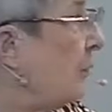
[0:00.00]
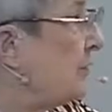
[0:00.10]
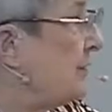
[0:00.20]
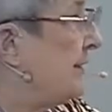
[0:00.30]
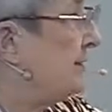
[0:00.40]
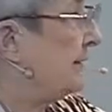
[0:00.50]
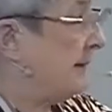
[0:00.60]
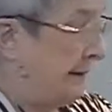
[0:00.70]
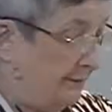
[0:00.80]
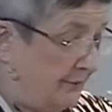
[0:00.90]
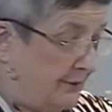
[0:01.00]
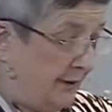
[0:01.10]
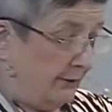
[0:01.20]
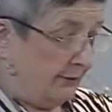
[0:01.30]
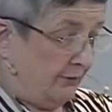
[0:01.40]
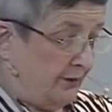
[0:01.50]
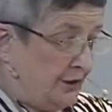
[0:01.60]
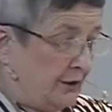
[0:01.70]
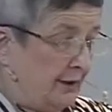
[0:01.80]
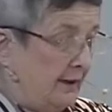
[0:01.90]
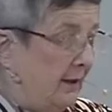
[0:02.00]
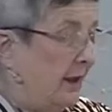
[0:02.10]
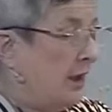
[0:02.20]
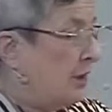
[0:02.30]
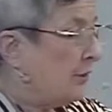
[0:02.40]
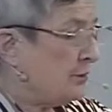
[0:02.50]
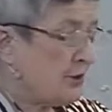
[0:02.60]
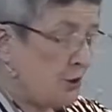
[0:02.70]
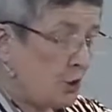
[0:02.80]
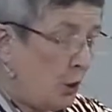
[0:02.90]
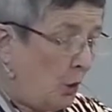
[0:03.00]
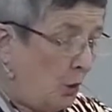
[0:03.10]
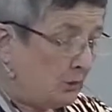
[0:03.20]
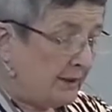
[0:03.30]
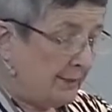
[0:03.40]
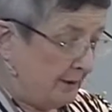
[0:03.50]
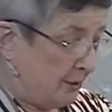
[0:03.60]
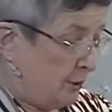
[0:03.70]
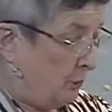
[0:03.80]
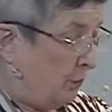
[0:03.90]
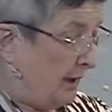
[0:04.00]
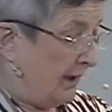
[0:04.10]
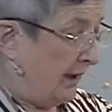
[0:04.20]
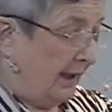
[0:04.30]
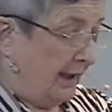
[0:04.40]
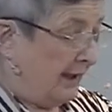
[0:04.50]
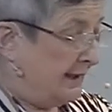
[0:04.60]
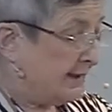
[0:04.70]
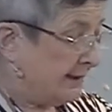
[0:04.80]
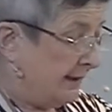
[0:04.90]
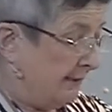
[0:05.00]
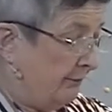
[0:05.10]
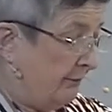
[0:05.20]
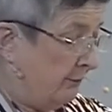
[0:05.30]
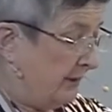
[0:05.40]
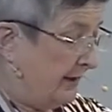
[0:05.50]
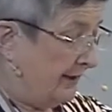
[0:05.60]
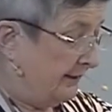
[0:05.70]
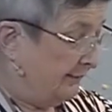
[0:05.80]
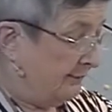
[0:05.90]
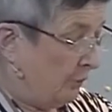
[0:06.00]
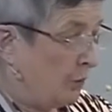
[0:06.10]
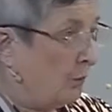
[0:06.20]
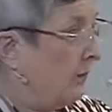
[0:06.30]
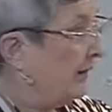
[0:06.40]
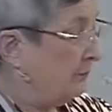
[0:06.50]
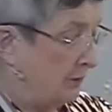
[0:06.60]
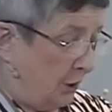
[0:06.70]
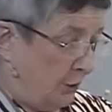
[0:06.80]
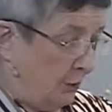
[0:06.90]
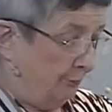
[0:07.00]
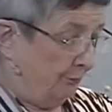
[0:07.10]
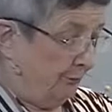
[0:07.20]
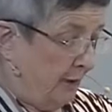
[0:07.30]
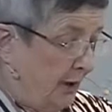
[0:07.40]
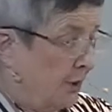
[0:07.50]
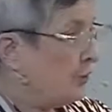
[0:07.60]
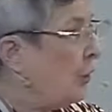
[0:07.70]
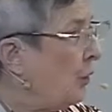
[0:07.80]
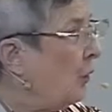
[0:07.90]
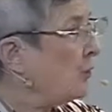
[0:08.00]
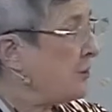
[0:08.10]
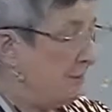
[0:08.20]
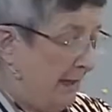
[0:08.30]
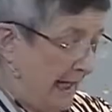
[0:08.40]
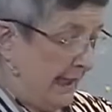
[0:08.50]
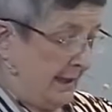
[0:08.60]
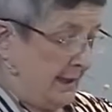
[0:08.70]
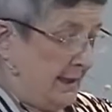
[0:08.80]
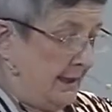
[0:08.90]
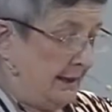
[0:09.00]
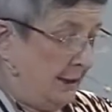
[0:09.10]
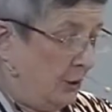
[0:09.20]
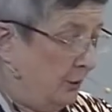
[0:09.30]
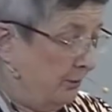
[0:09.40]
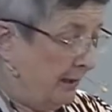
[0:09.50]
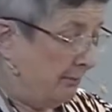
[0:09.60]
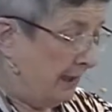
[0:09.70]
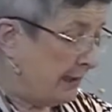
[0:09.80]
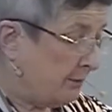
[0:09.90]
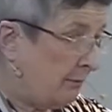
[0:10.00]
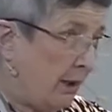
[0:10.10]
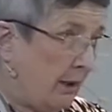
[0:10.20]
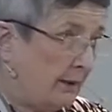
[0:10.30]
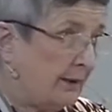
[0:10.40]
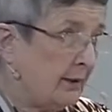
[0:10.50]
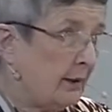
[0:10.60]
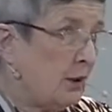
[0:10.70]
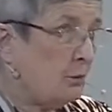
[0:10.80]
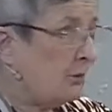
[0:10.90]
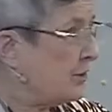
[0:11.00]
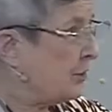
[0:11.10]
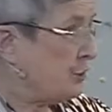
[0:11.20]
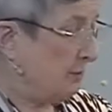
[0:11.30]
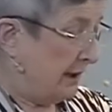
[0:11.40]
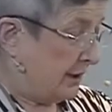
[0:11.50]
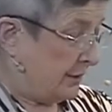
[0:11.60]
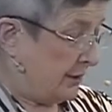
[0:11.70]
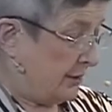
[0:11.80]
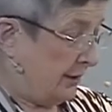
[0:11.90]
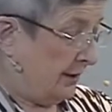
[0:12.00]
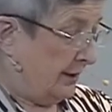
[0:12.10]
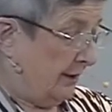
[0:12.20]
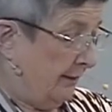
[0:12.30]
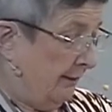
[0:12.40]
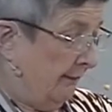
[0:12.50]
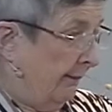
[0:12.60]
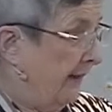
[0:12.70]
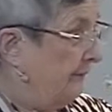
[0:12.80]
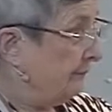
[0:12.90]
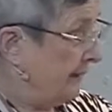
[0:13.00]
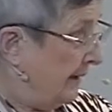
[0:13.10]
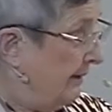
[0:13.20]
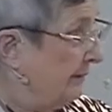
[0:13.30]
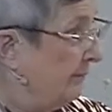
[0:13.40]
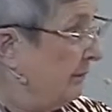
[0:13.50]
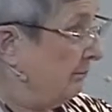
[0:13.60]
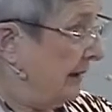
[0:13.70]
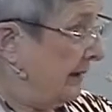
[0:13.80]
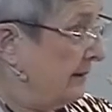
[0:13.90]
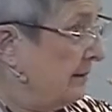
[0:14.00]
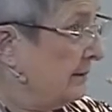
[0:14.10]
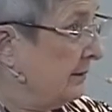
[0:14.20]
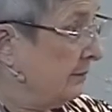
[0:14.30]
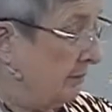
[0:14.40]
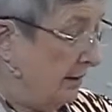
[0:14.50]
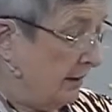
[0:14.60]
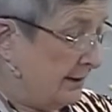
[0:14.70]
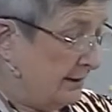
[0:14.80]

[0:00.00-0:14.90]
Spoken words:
Jesus loved sacrificially. There was no limit to what his love would give or where it would go. No demand that could be made upon it was too much. If love meant the cross,